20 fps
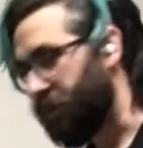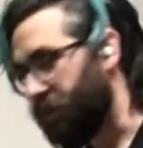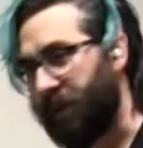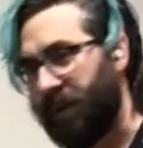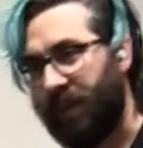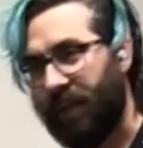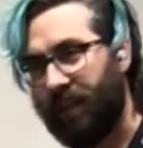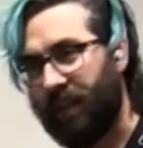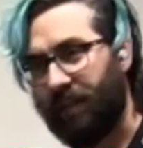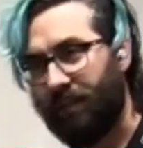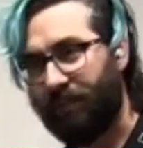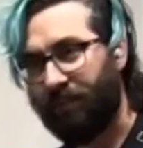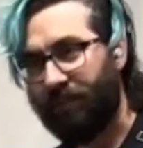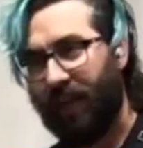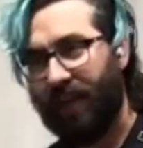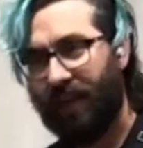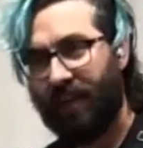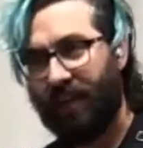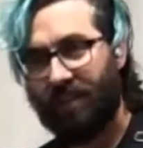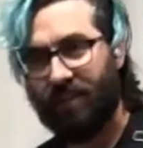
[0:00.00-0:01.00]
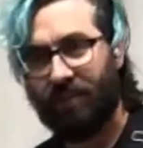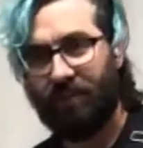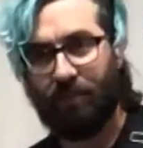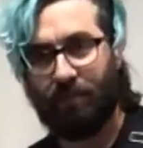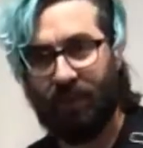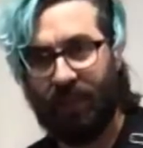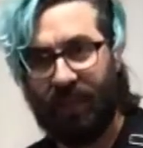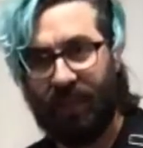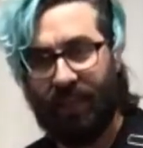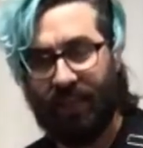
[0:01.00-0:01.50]
ruining the flatness of
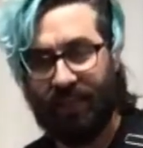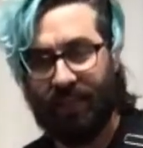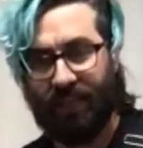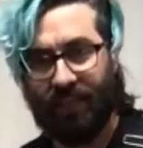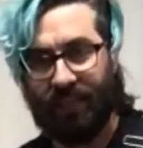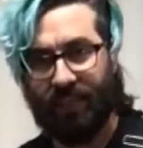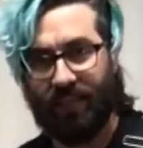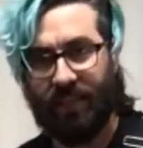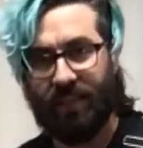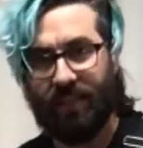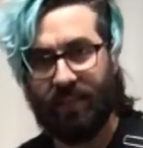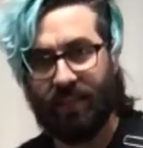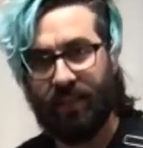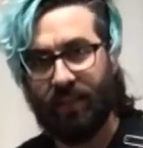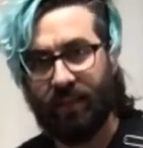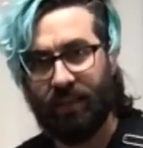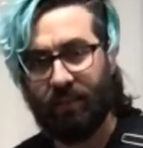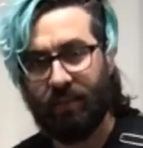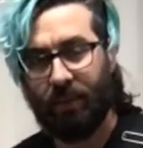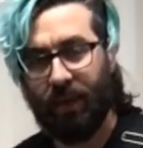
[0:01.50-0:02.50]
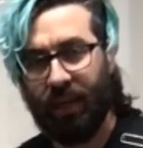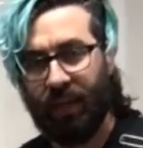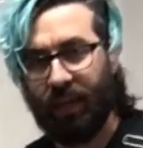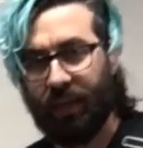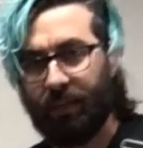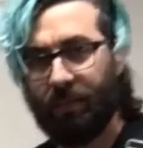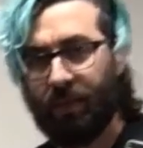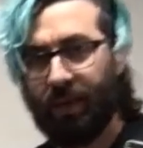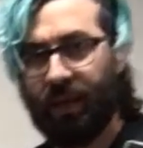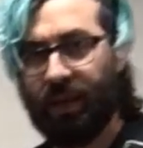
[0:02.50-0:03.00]
the blade as it existed.
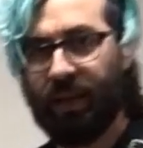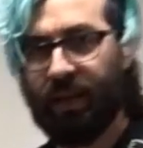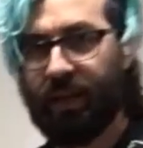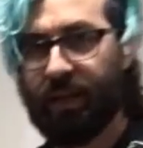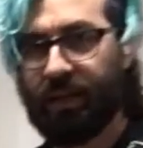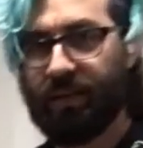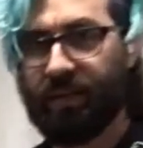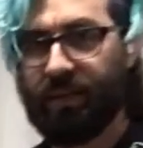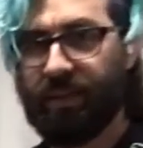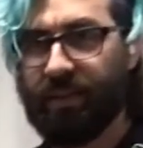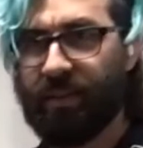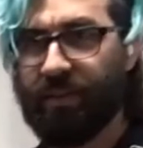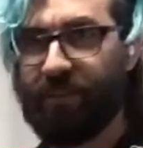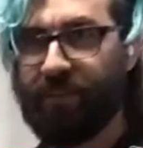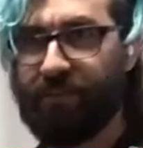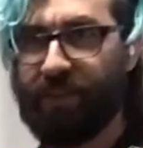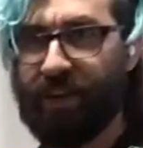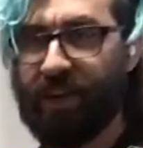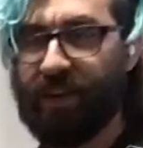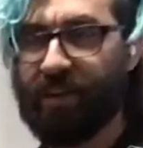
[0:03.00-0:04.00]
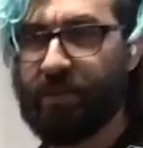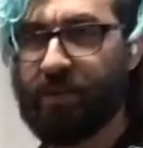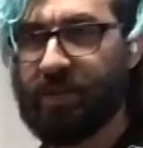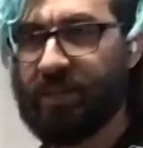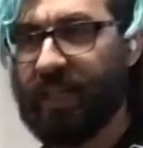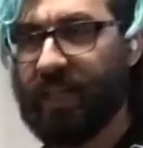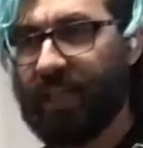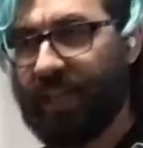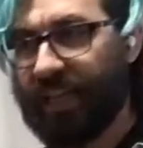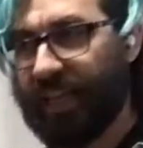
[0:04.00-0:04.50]
My fear
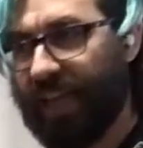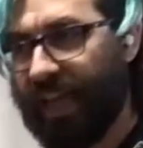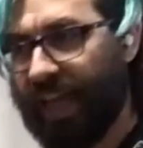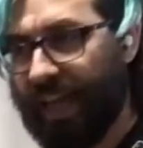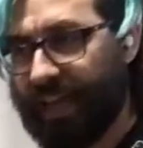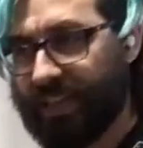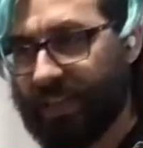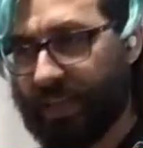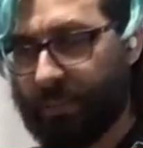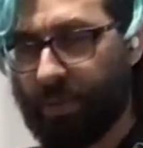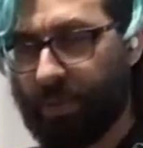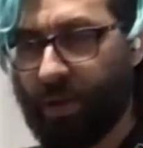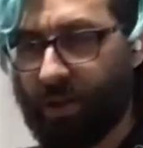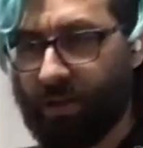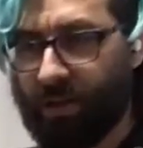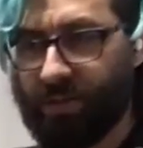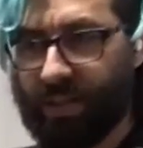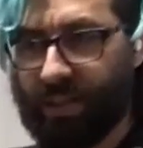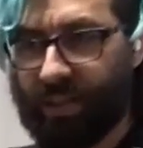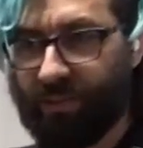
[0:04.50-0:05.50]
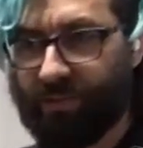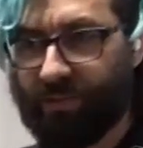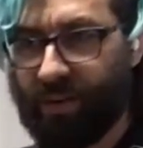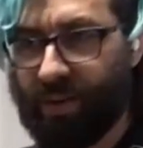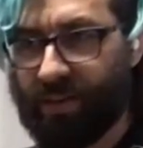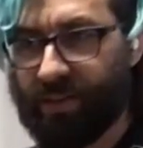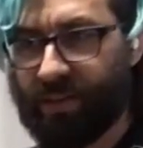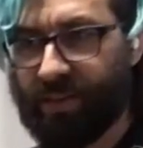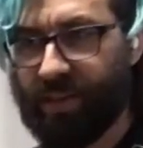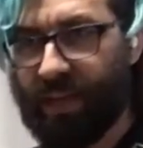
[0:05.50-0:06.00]
was that as I'm polishing the
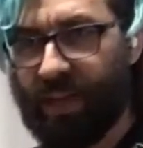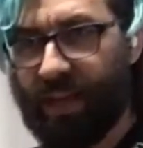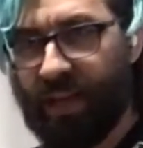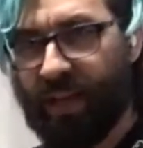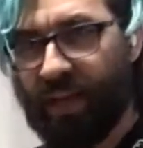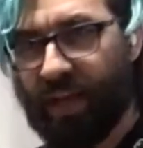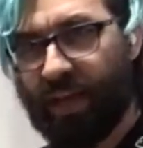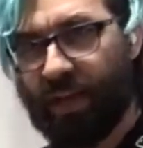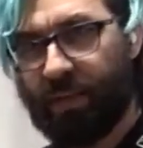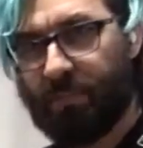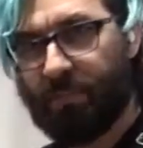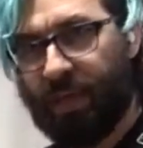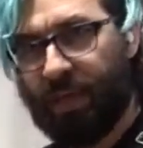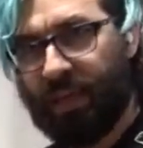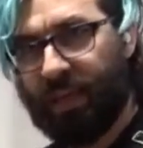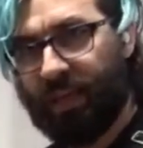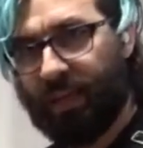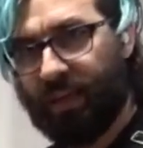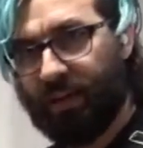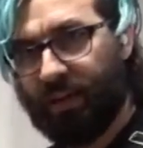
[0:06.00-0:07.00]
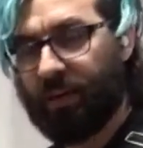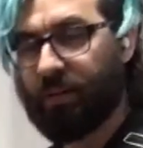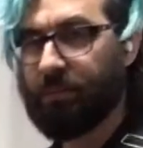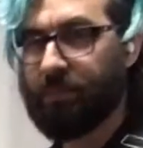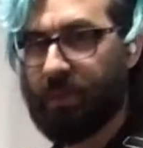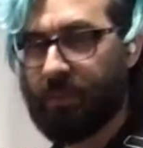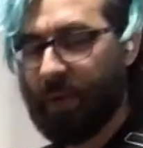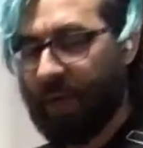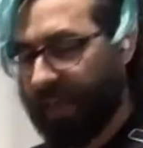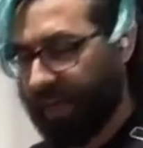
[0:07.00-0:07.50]
front, I'm making
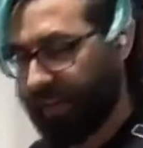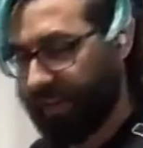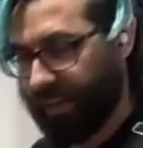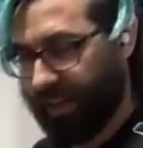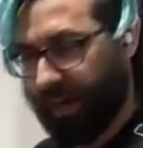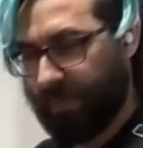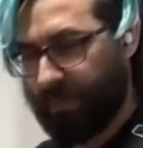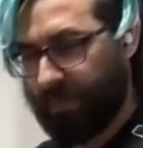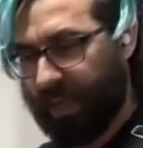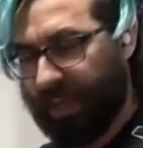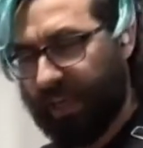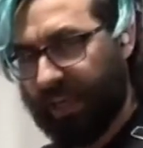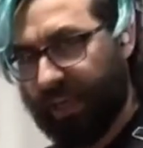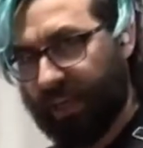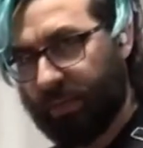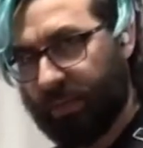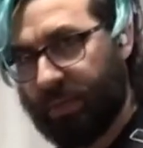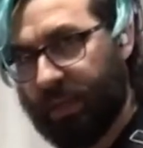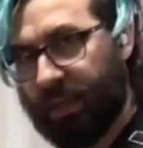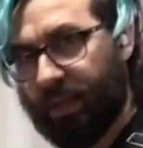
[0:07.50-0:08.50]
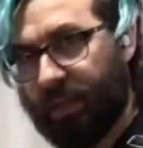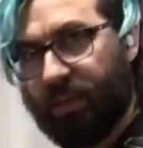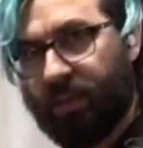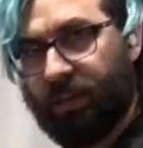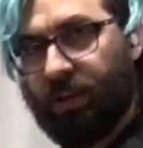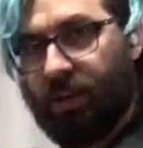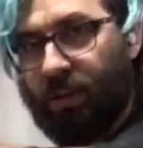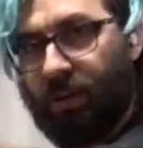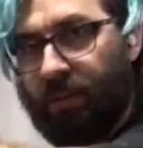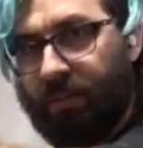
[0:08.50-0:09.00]
the back, that I'm making it be
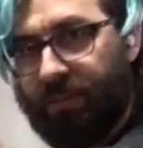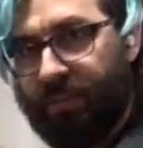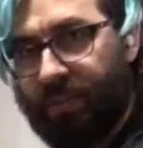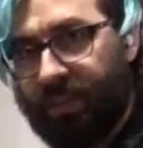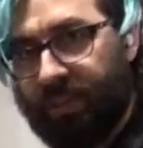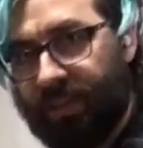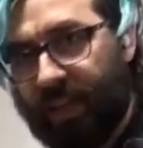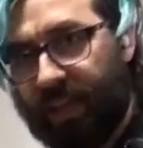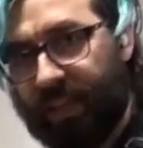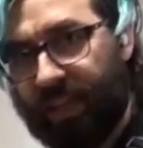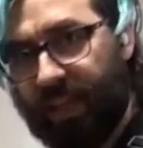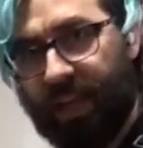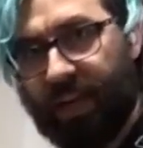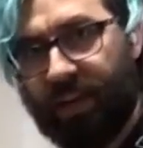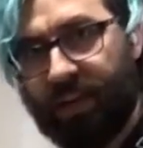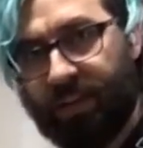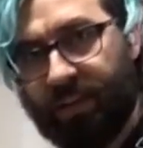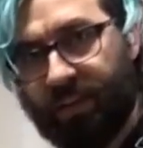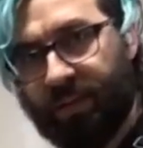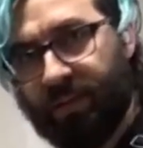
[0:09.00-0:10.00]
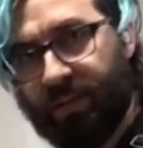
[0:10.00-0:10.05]
curved like that.